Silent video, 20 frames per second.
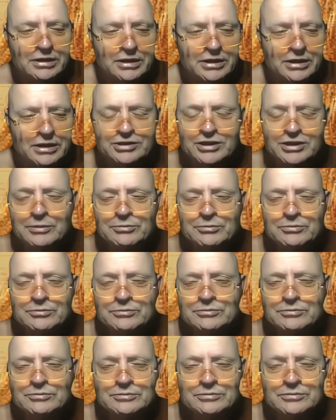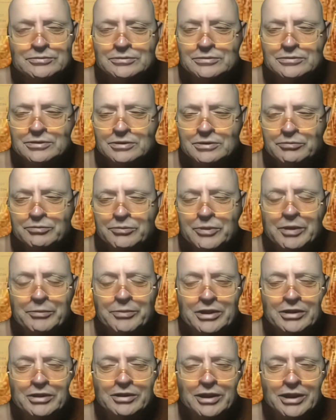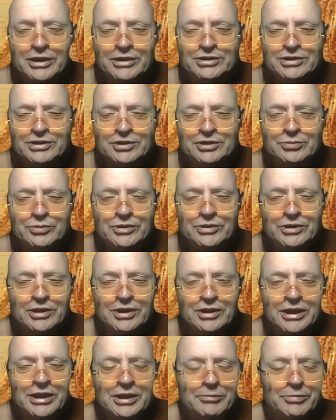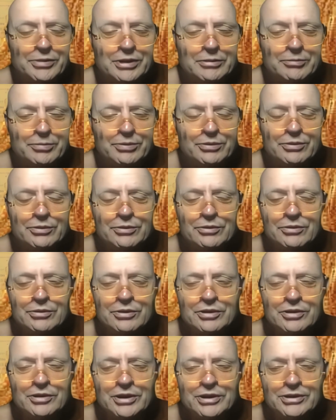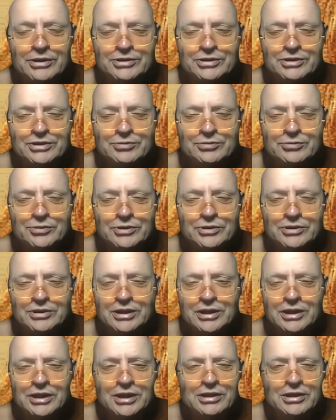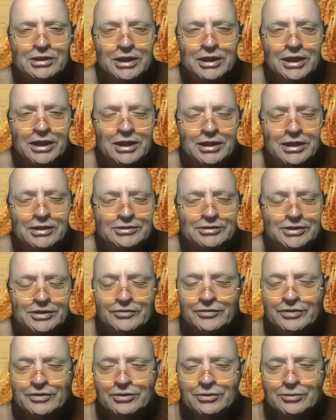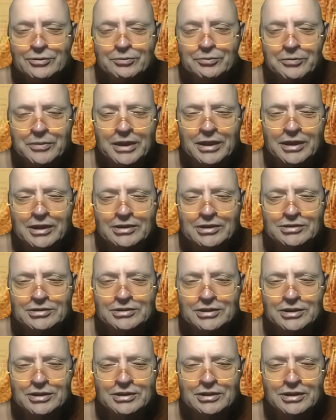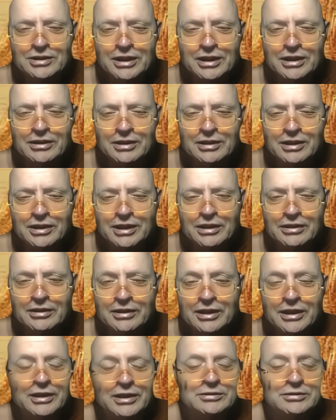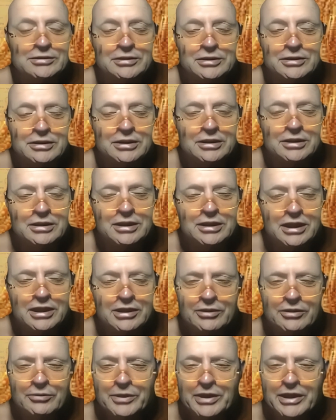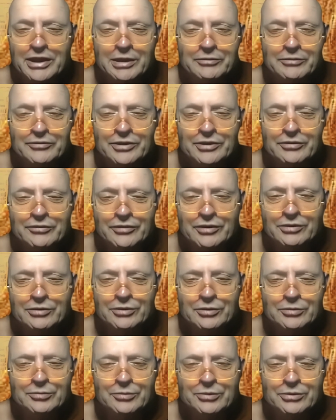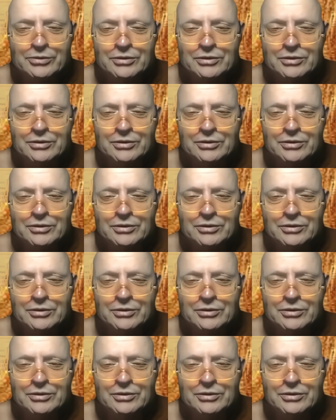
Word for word: there's some might be crisis with the lay people or crisis with uh, difficult monks, and, and, and then you become very vulnerable.